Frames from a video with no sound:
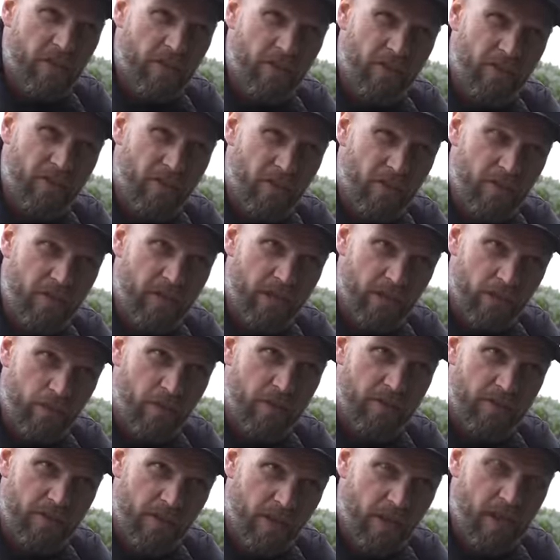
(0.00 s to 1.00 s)
So the
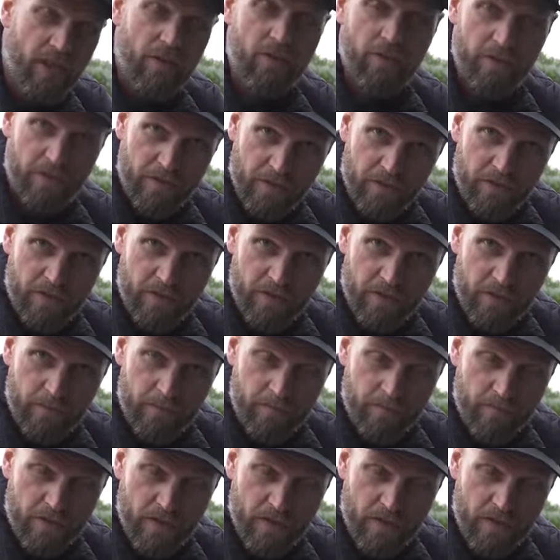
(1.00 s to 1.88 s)
kilowatts are 150,